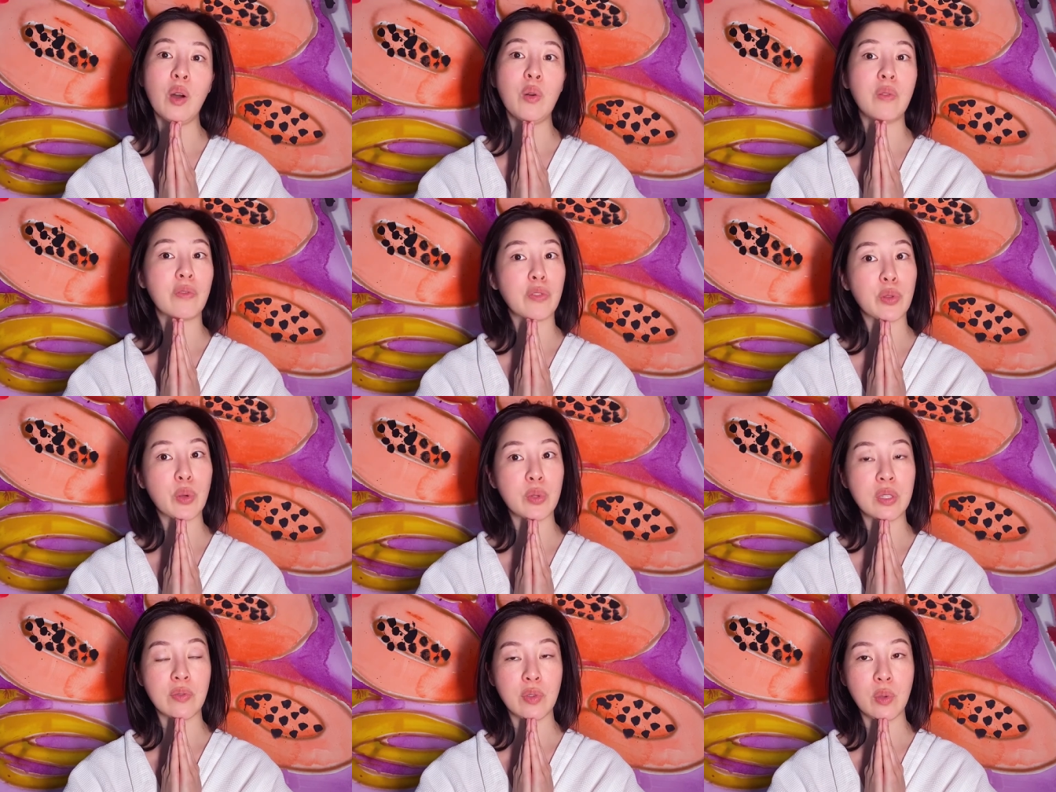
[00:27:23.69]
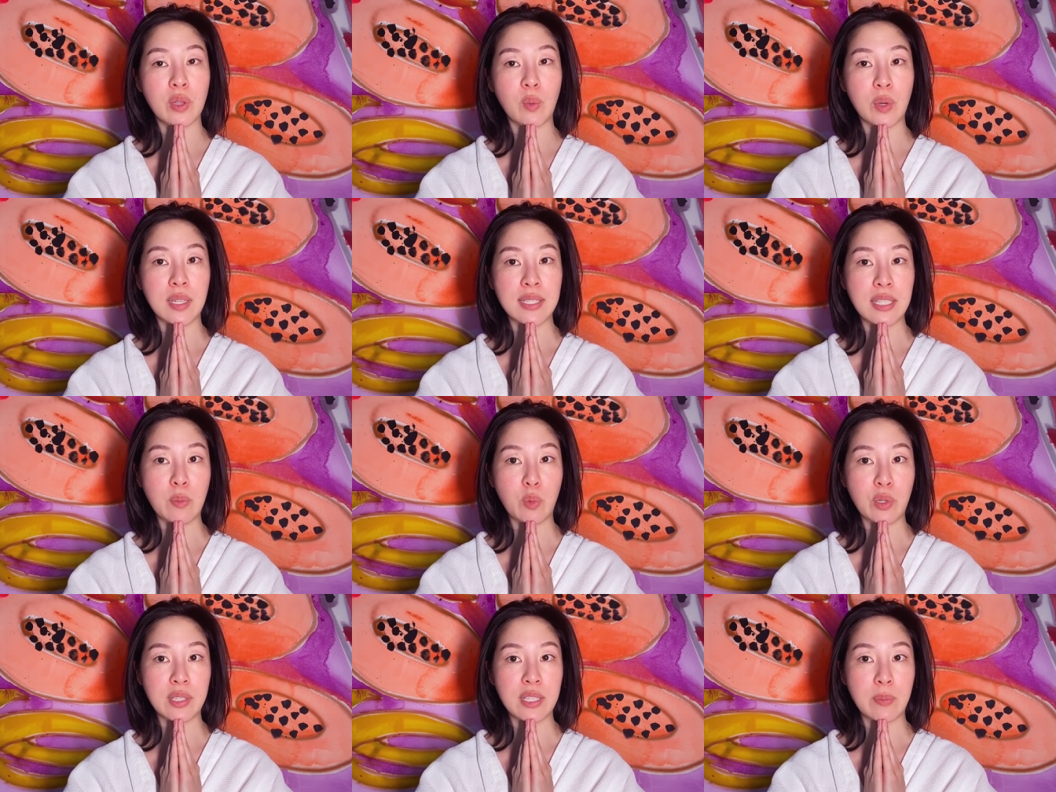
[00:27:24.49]
Oh, for those of you that want to see
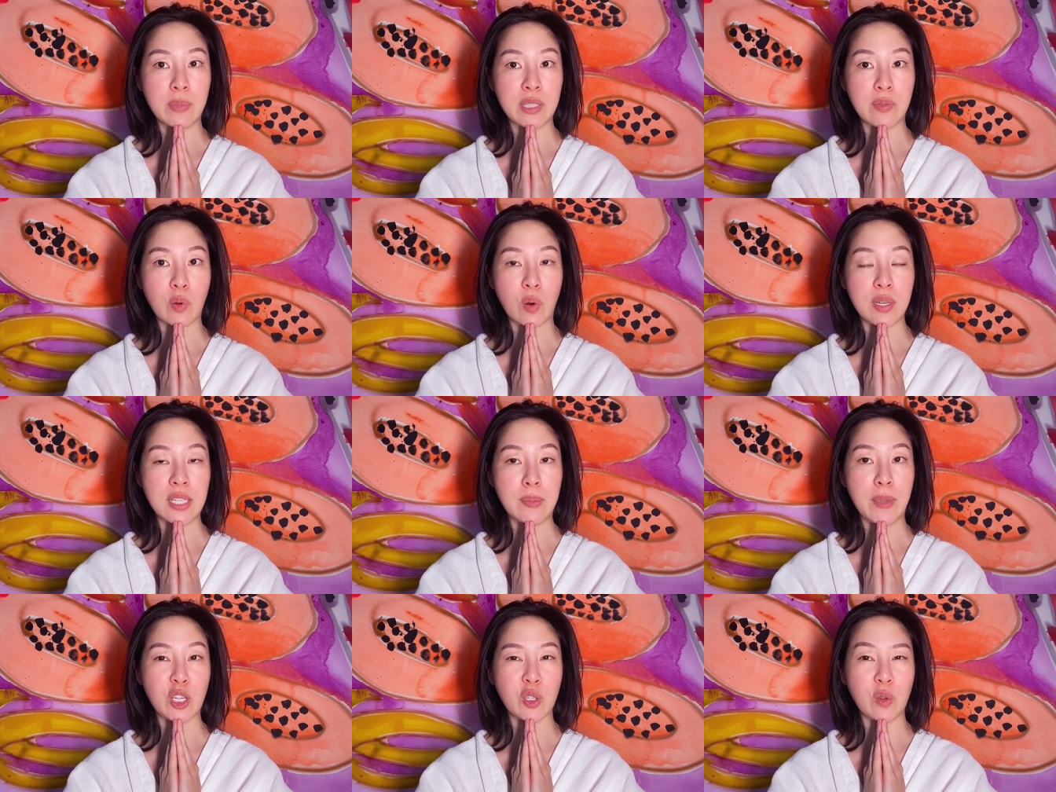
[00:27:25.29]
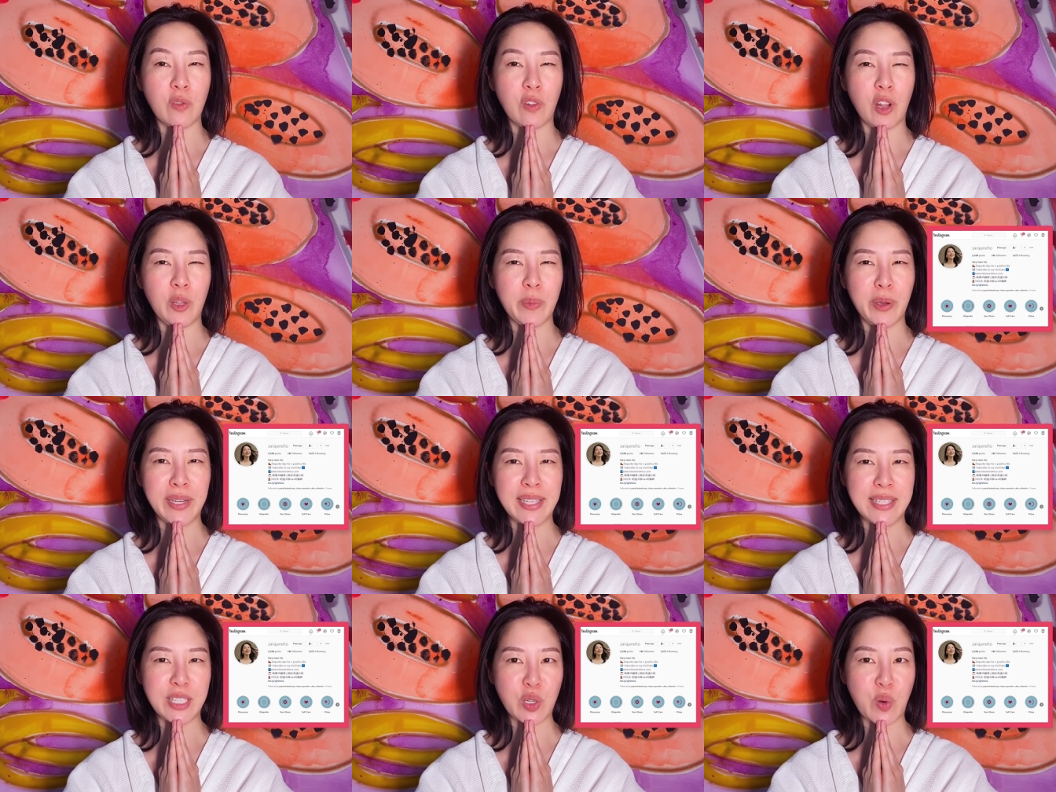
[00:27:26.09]
more snippets of quarantine, make sure you follow me
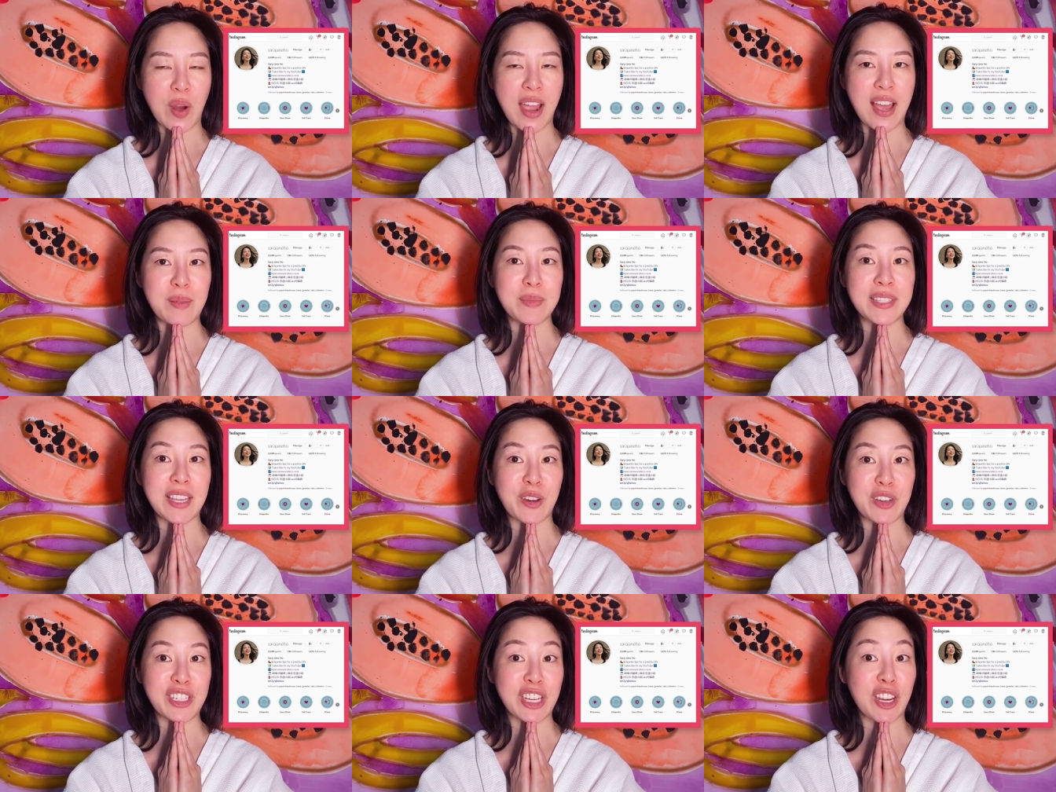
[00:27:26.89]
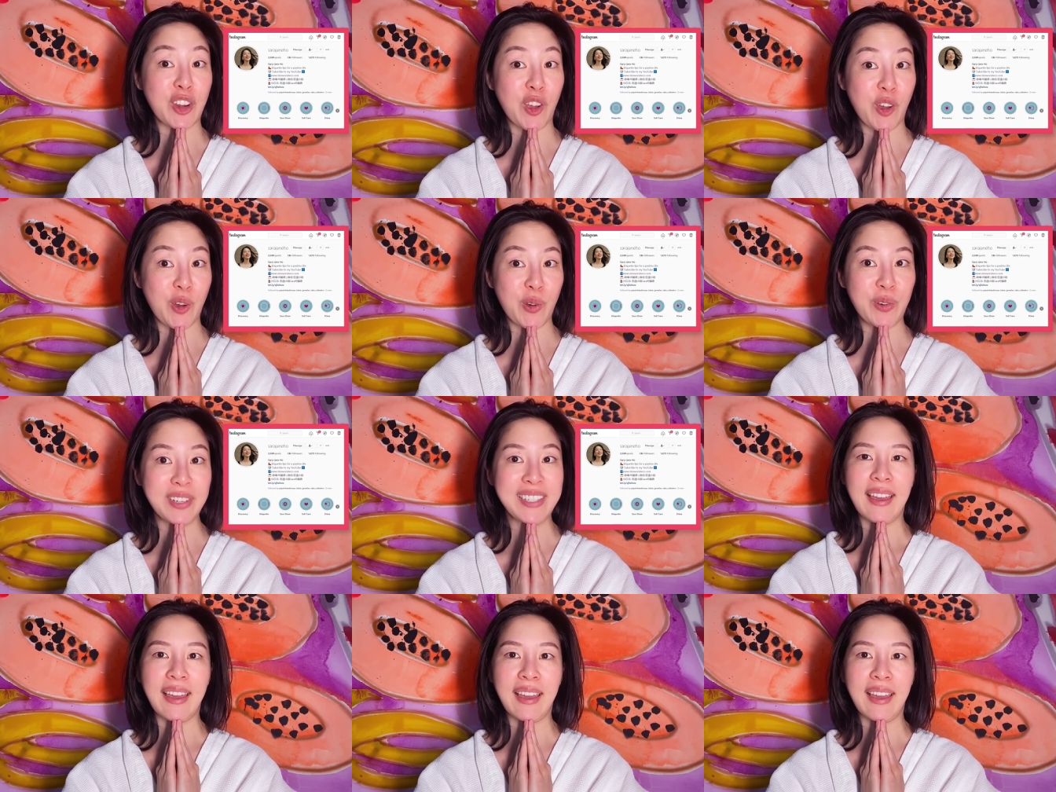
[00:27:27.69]
on Instagram, Sara Jane Ho.